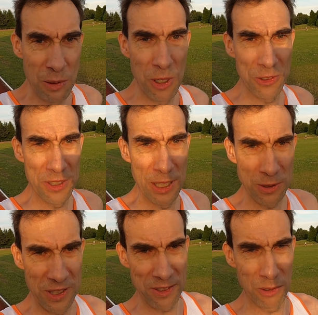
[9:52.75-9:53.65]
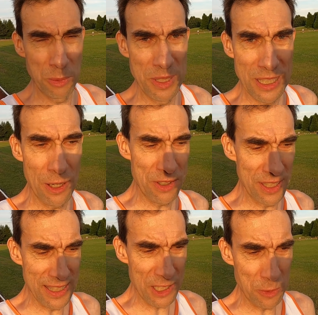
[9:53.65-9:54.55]
whereas in the old days I would have been
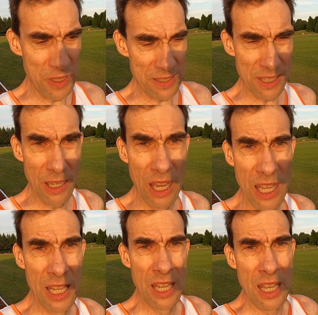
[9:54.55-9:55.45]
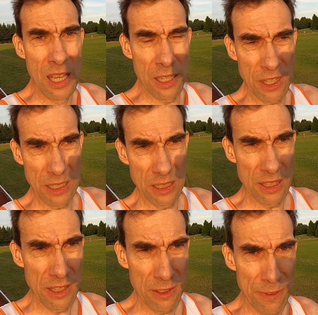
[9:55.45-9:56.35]
coasting at that speed. So I think
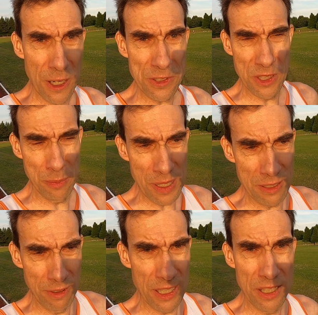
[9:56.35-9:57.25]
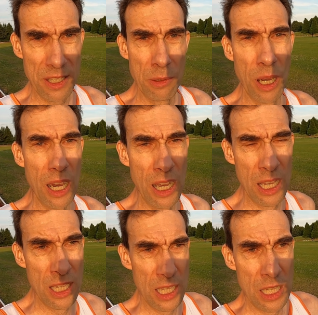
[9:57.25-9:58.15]
the faster, better runner you are,
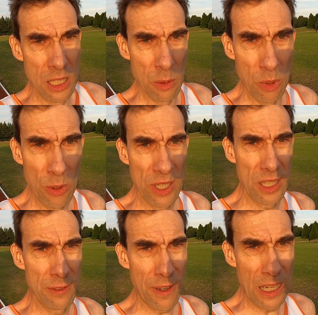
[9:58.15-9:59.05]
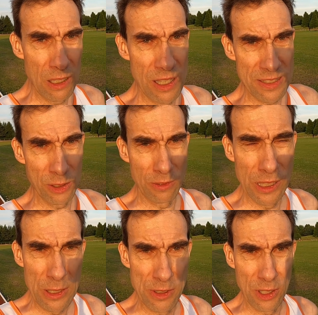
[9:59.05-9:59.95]
the more you're going to value these sort of
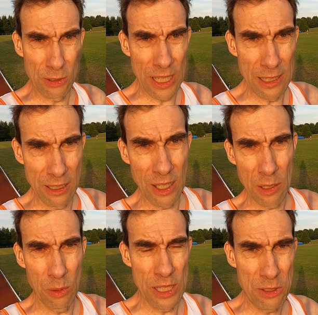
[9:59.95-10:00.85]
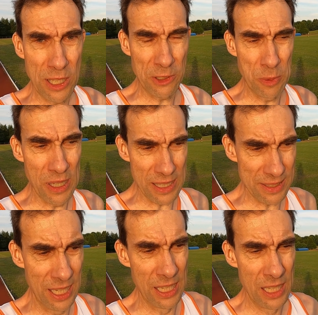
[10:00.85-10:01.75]
low to the ground, lightweight track spikes.